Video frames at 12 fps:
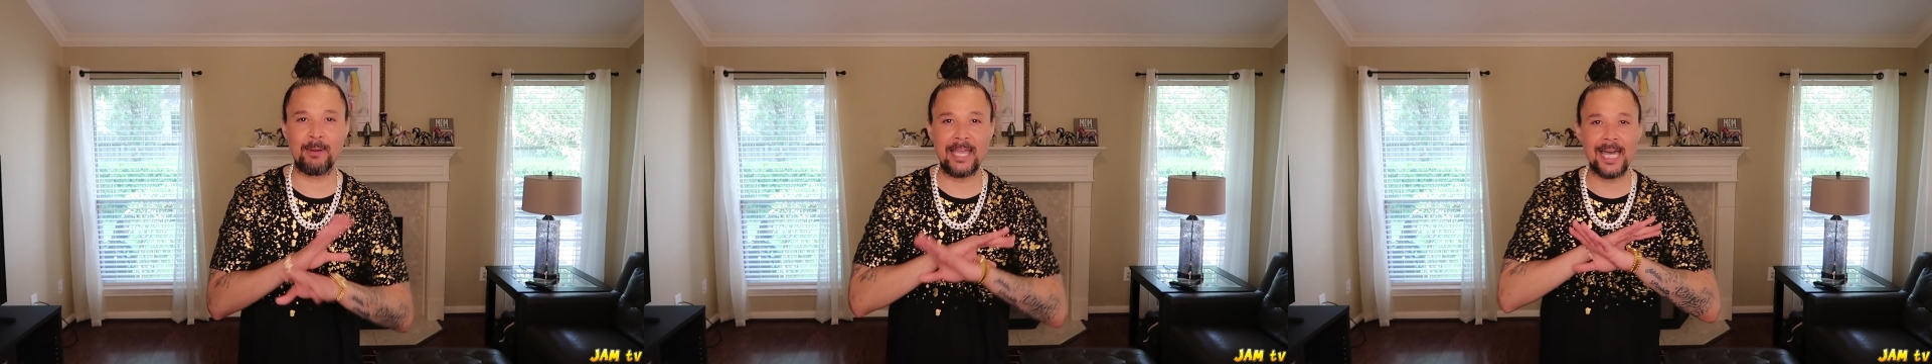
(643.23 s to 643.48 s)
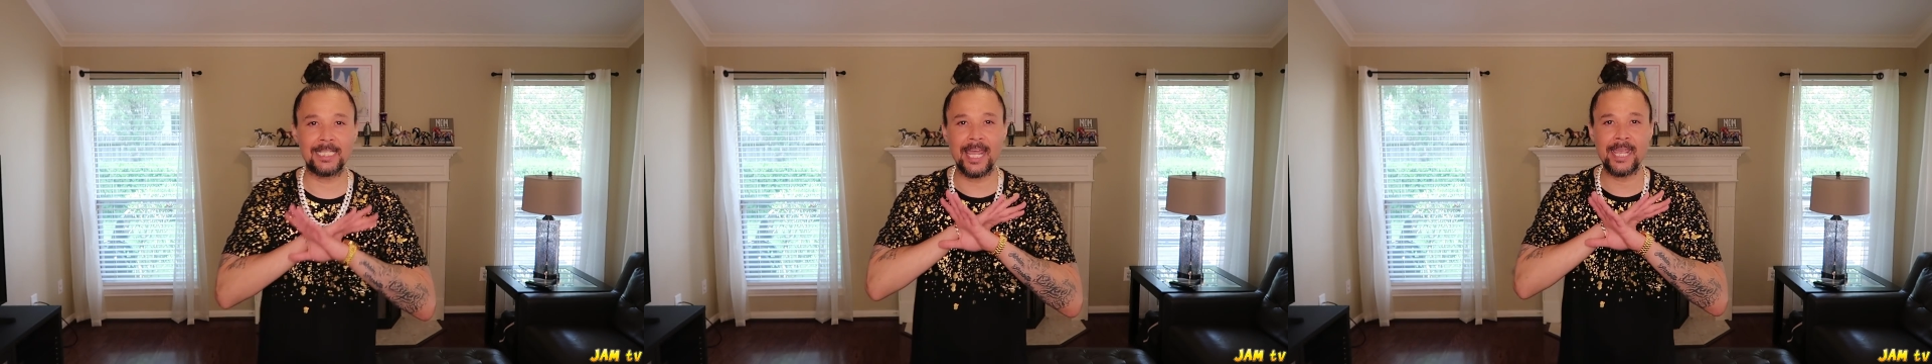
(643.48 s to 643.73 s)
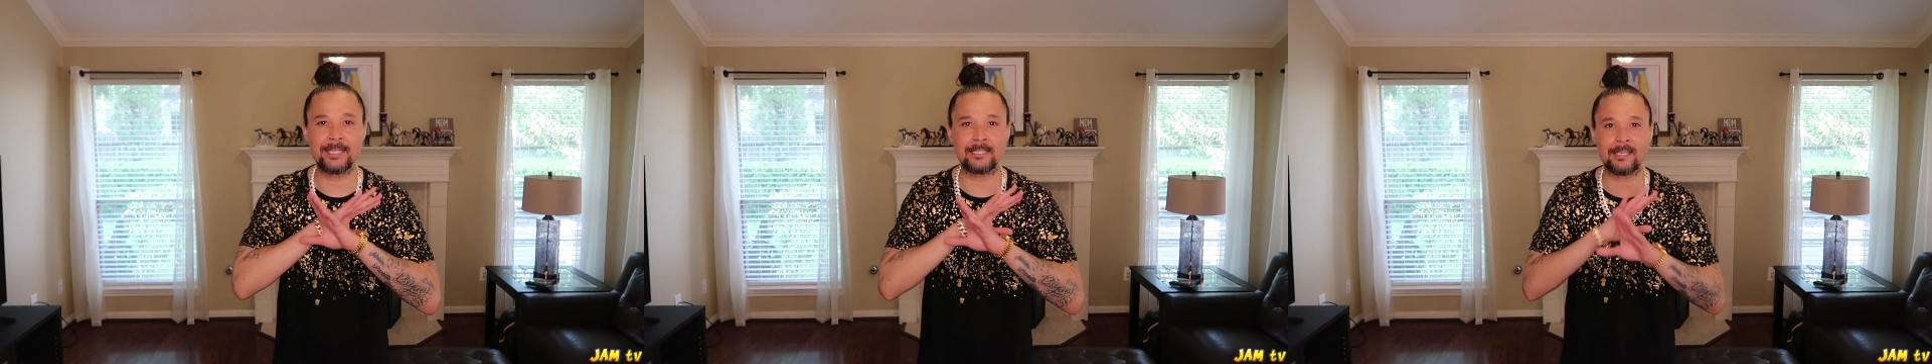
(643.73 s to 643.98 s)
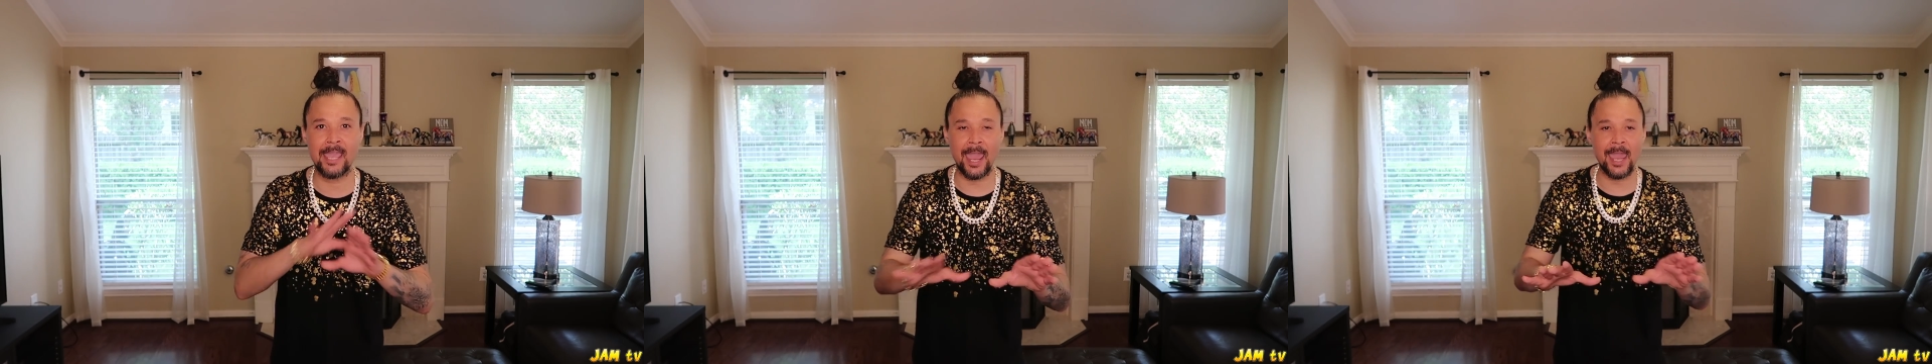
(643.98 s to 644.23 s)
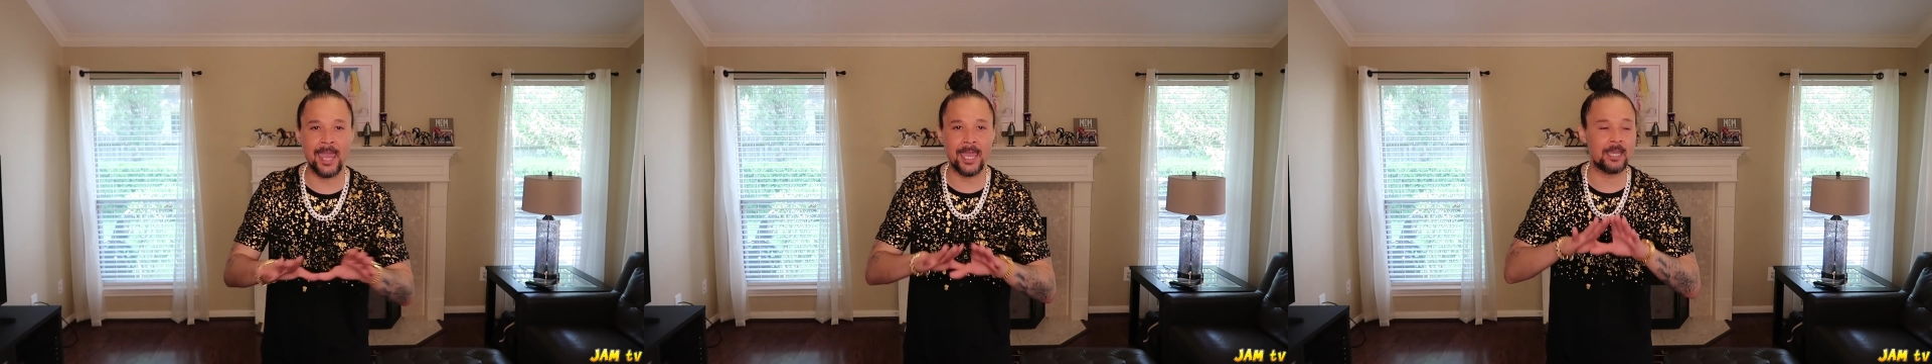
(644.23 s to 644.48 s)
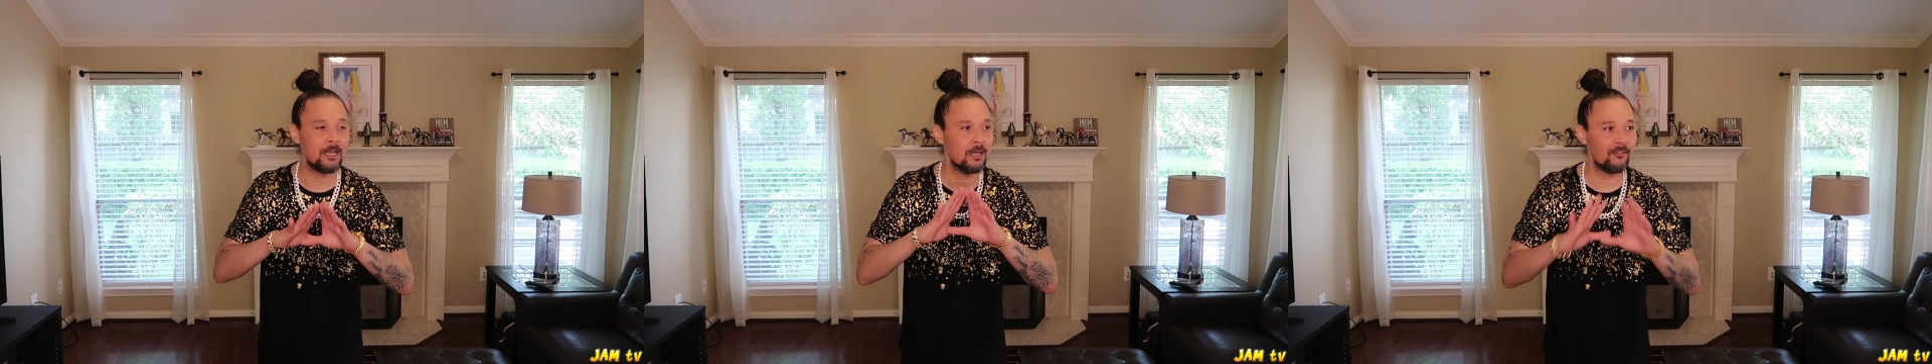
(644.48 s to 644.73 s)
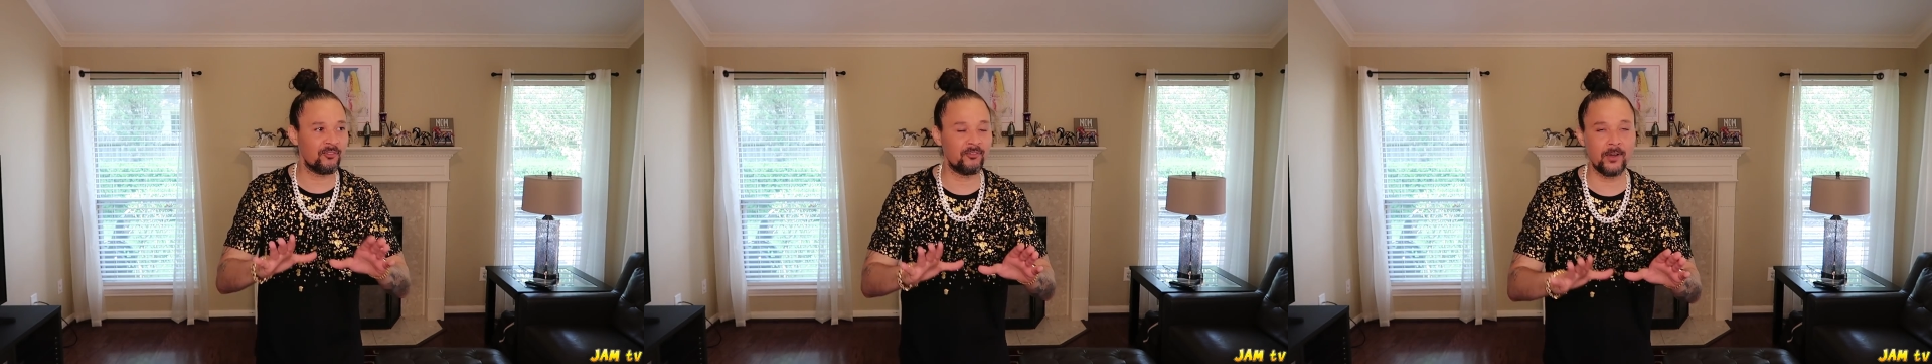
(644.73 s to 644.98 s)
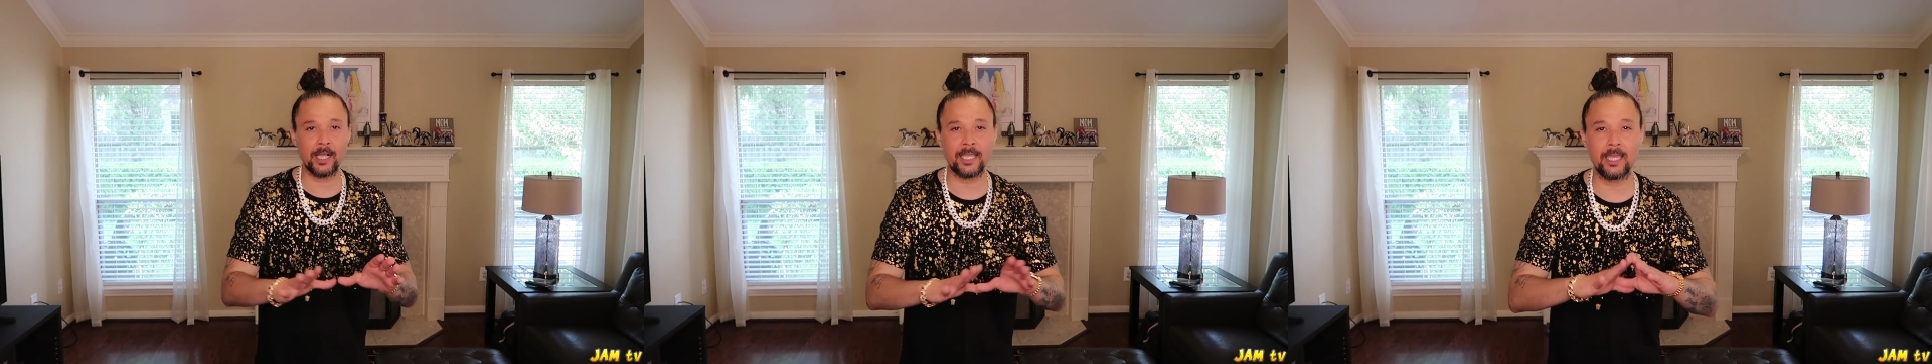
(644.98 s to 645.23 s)
but L A is gang
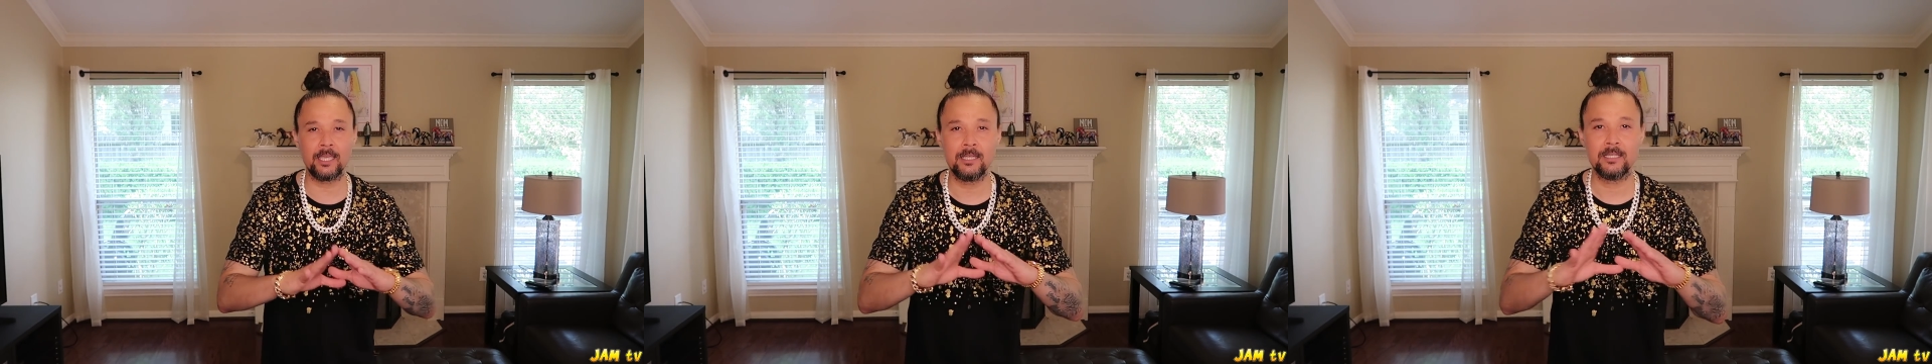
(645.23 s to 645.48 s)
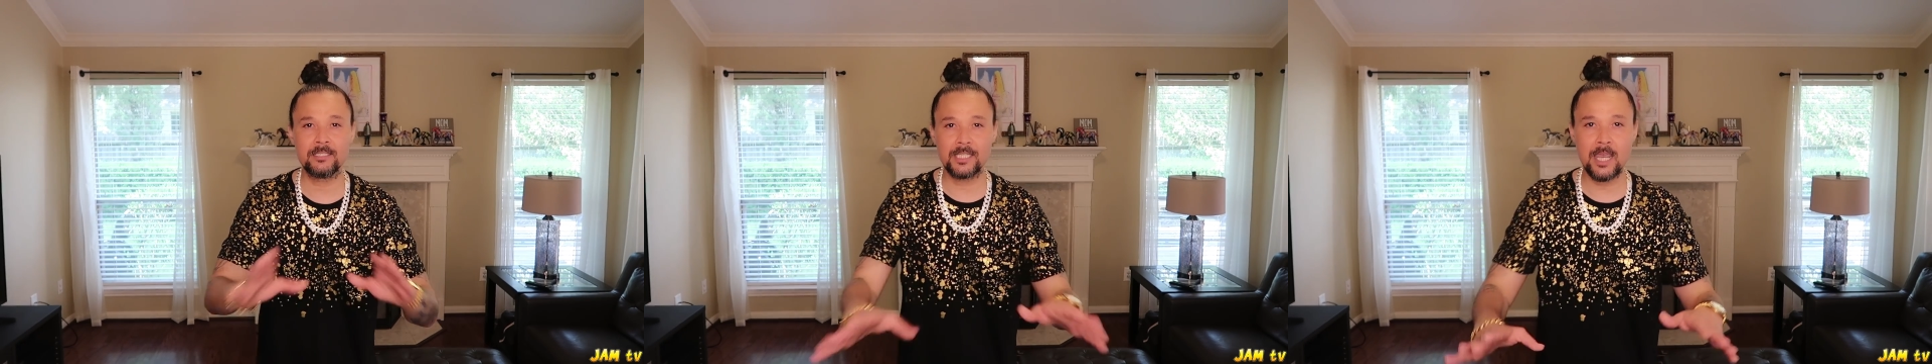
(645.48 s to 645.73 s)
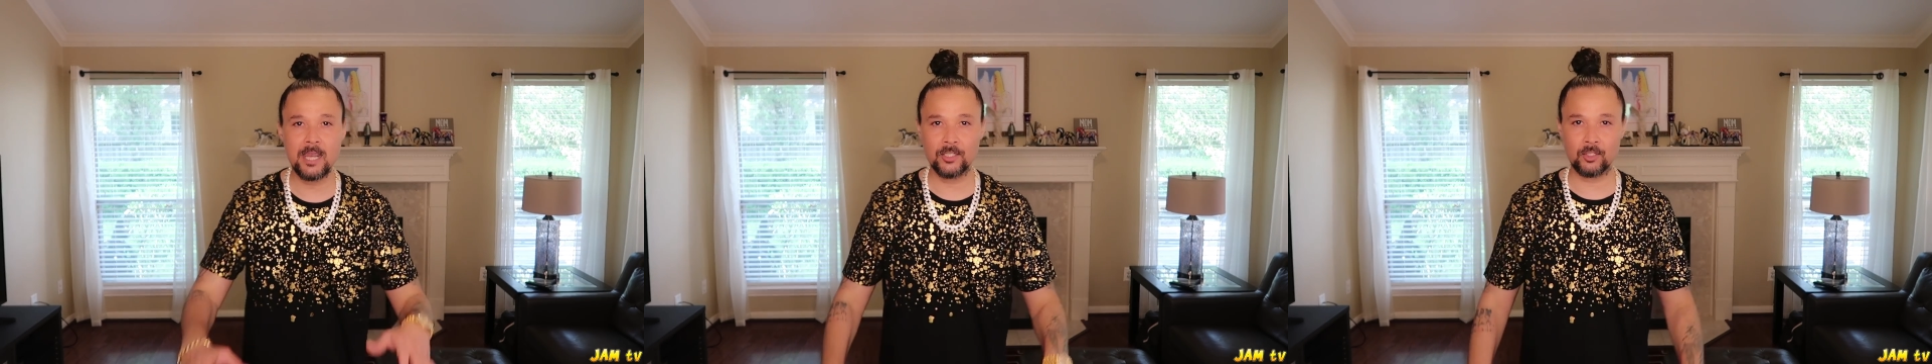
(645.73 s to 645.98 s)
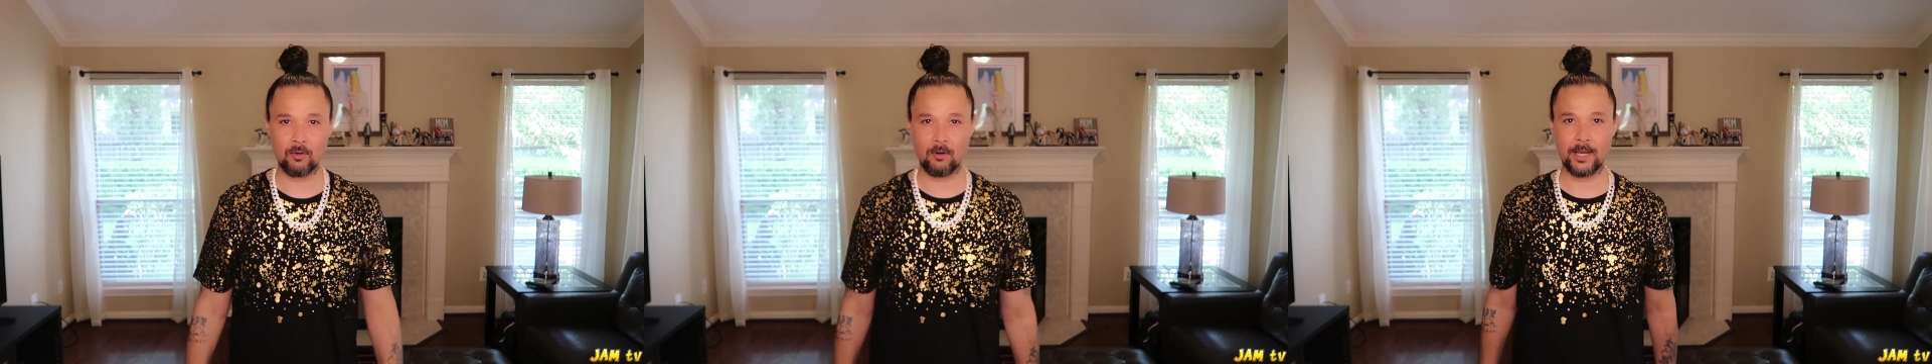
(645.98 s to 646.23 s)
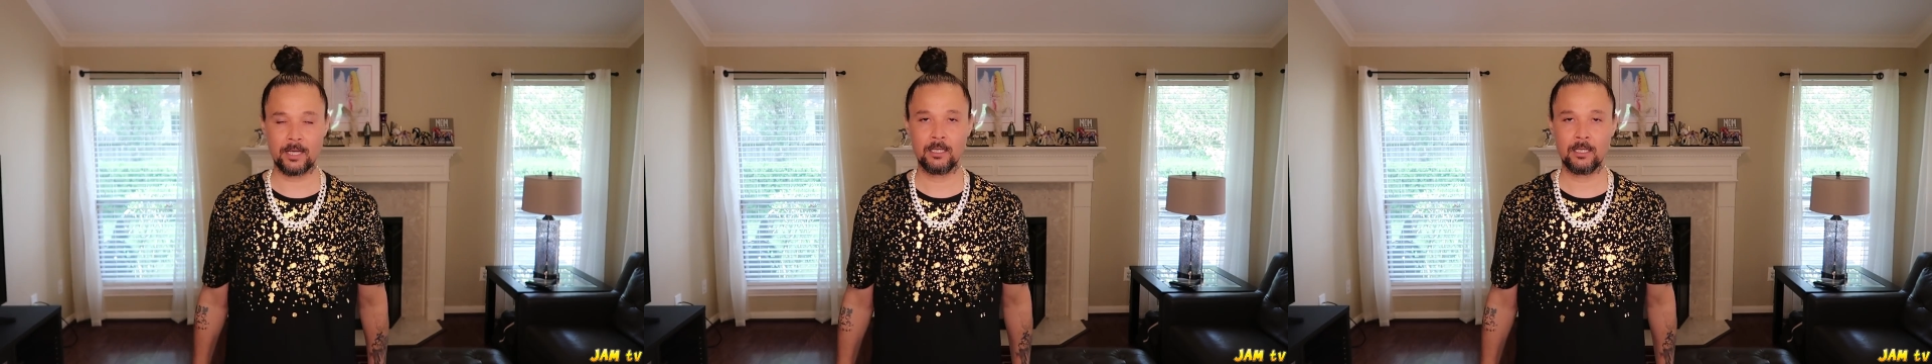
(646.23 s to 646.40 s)
fucking territory.